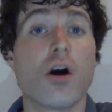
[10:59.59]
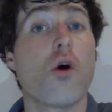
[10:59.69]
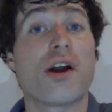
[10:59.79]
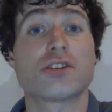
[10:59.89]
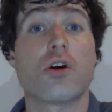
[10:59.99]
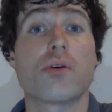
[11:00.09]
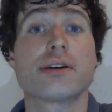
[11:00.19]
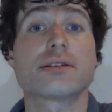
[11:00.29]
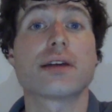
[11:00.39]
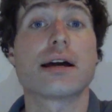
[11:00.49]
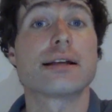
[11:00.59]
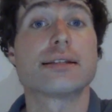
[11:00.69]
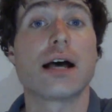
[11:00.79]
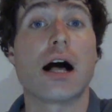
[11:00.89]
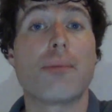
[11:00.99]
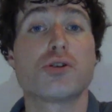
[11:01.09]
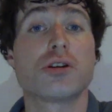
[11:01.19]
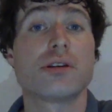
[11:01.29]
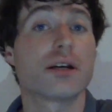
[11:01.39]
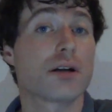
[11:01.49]
Oh, and as always, tell me
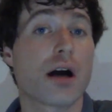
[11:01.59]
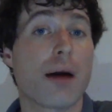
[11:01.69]
what you think in the